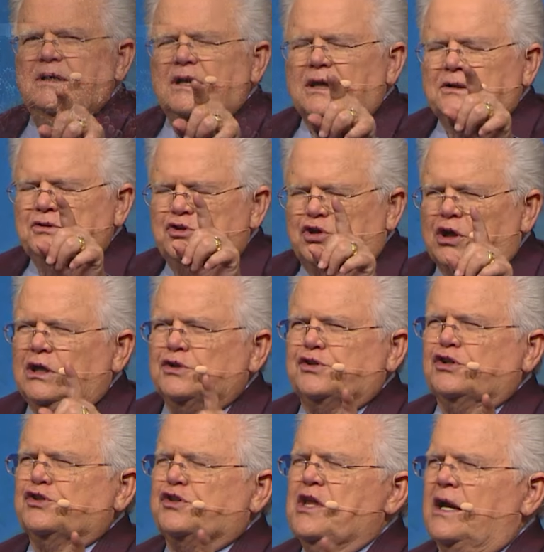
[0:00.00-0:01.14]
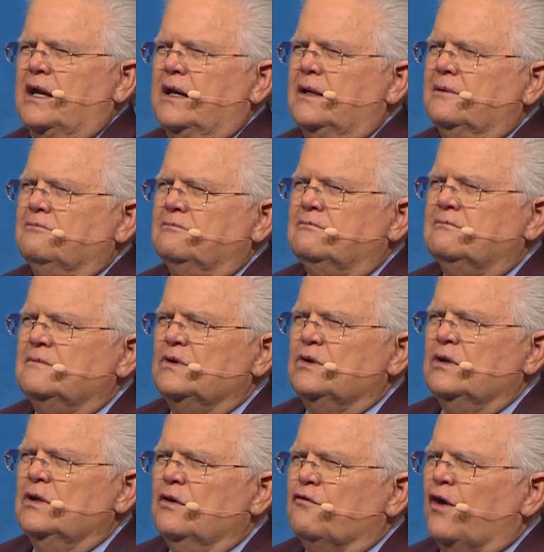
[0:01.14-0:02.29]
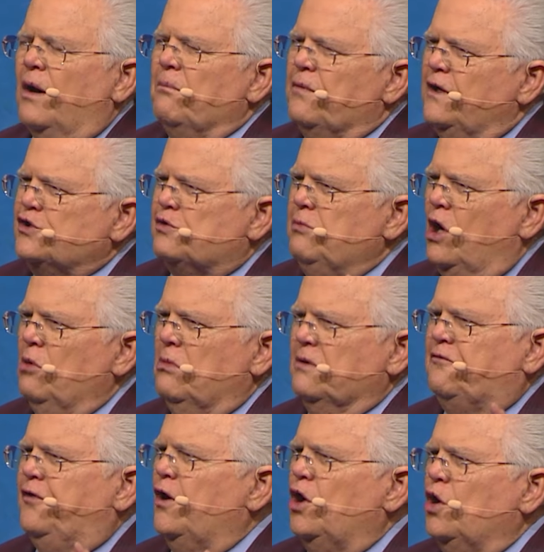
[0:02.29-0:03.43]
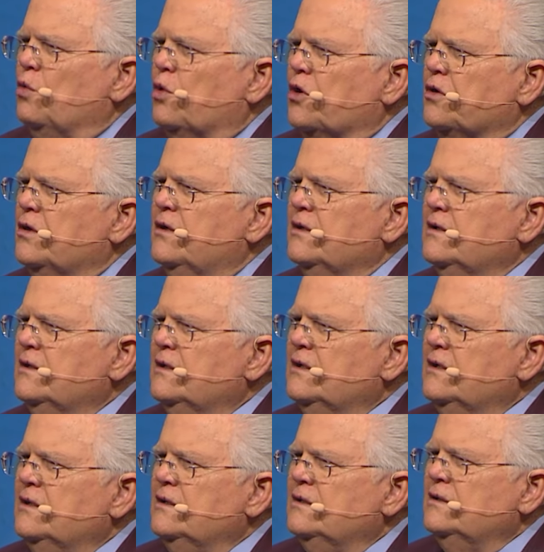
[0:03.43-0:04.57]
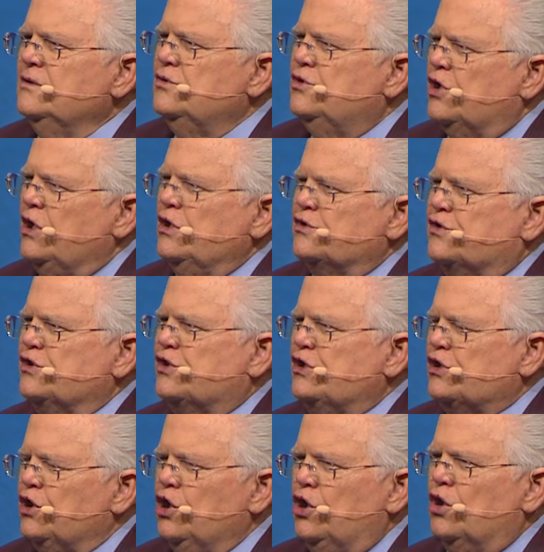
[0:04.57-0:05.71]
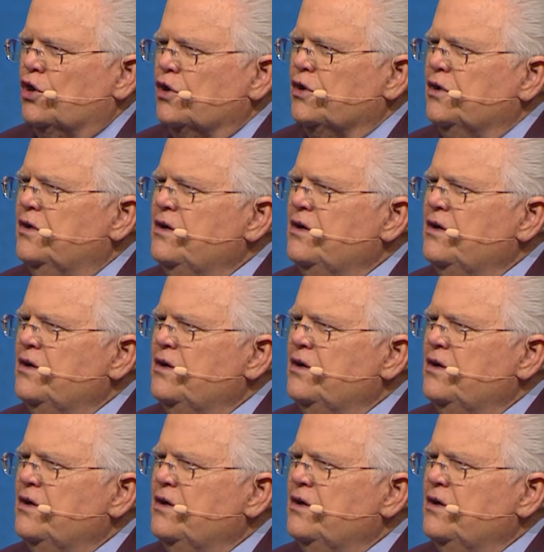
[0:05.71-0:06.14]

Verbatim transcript: In Jesus' name, from this moment forward, Jesus is Lord.